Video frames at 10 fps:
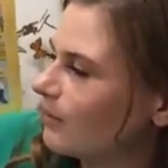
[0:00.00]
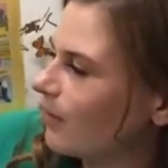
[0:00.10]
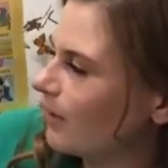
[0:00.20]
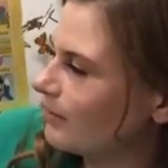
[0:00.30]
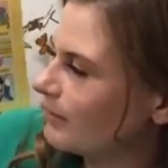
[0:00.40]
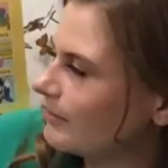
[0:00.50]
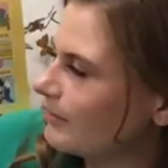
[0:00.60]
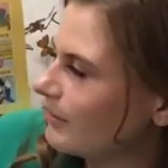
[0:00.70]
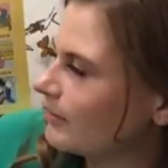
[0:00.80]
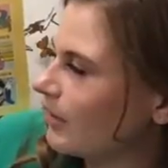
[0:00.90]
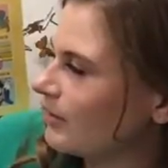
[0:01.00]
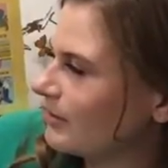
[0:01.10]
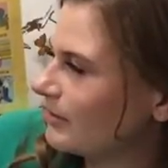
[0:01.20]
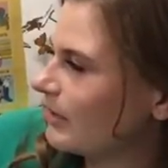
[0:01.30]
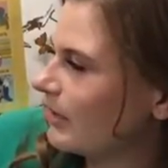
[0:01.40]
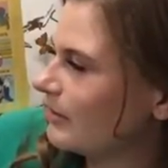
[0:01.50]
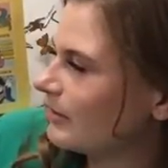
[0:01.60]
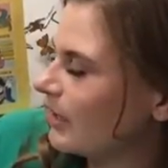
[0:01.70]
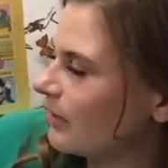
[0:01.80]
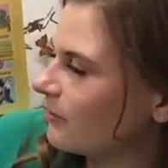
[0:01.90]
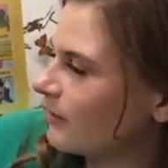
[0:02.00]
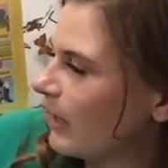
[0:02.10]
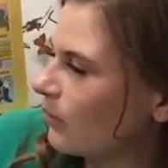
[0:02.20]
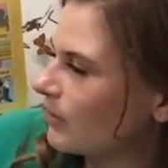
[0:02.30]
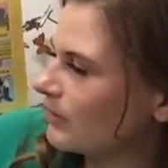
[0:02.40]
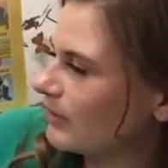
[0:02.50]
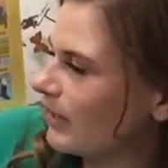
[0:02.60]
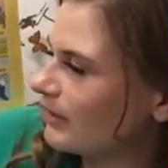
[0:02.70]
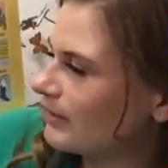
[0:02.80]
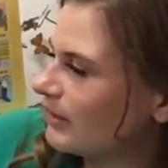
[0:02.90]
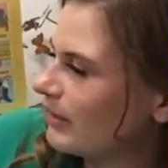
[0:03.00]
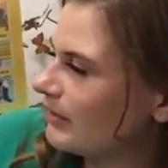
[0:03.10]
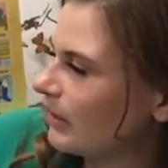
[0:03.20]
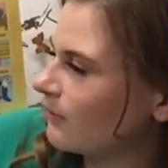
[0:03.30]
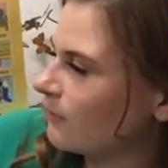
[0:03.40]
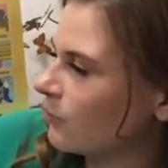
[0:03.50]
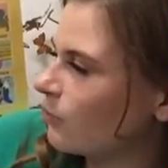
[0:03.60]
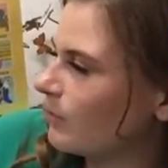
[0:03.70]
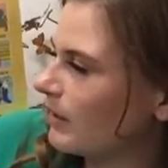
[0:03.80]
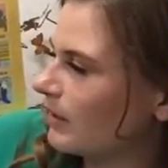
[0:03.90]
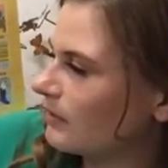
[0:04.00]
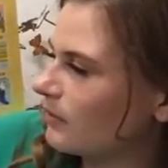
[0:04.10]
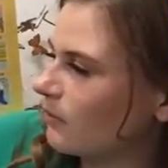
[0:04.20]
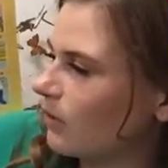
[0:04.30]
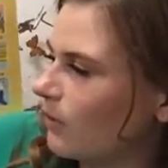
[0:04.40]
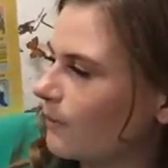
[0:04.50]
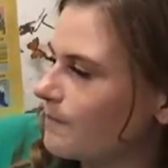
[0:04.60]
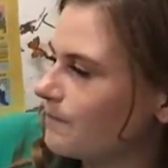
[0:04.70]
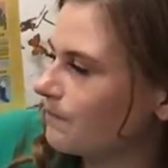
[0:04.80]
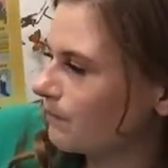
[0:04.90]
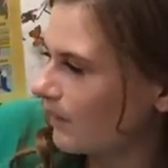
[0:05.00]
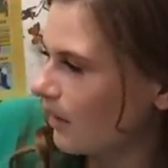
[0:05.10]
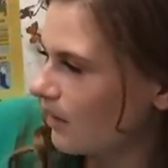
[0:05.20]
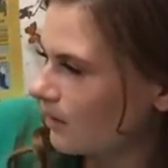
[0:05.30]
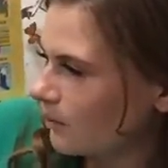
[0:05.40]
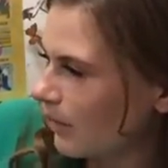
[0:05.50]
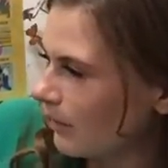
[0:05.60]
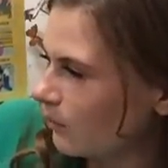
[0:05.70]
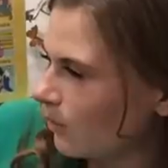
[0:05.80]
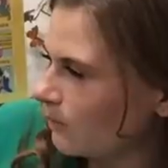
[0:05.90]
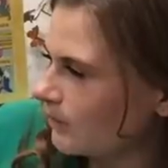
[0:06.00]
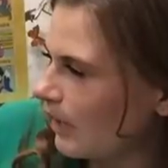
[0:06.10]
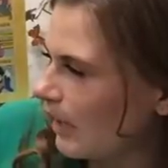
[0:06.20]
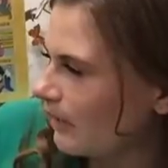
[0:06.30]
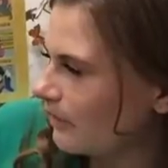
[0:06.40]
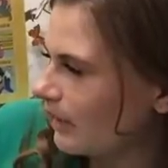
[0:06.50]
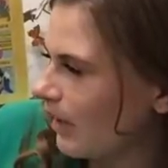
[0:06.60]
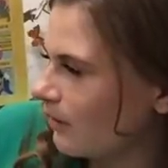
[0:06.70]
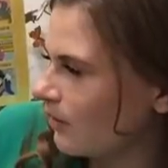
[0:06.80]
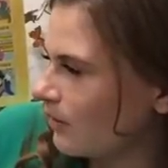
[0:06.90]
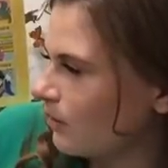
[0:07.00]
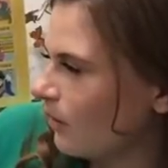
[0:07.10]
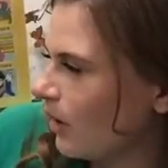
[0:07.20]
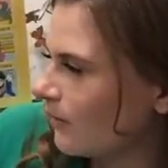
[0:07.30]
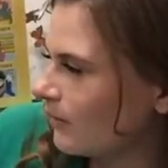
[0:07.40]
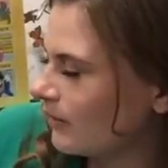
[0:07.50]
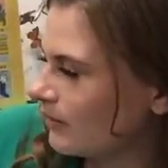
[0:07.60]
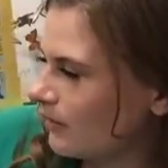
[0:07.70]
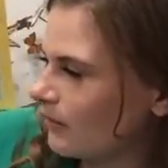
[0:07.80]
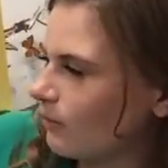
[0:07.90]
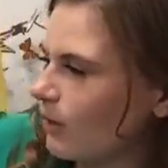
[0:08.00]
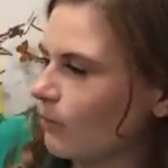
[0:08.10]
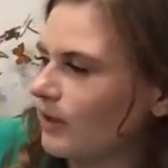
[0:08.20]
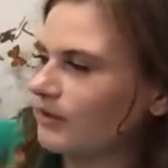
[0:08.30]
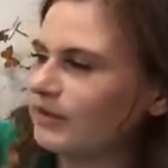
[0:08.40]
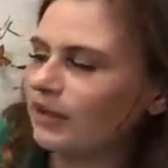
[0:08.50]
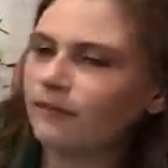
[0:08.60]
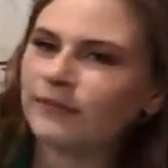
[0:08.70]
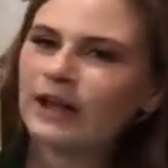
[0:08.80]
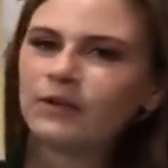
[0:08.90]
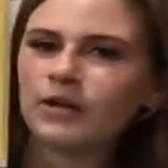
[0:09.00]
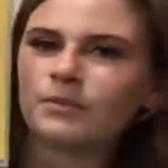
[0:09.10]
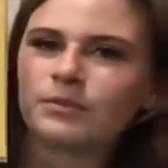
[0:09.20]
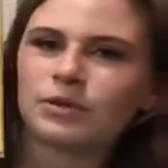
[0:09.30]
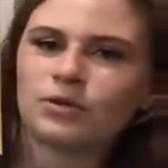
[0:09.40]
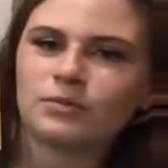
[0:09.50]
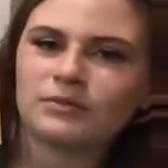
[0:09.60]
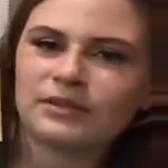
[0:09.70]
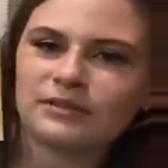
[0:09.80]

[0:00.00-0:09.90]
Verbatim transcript: Pollen dusts the inside of flowers, and seeds and fruit begin to grow. On a bright, warm day, gather a new harvest where once a flower bloomed.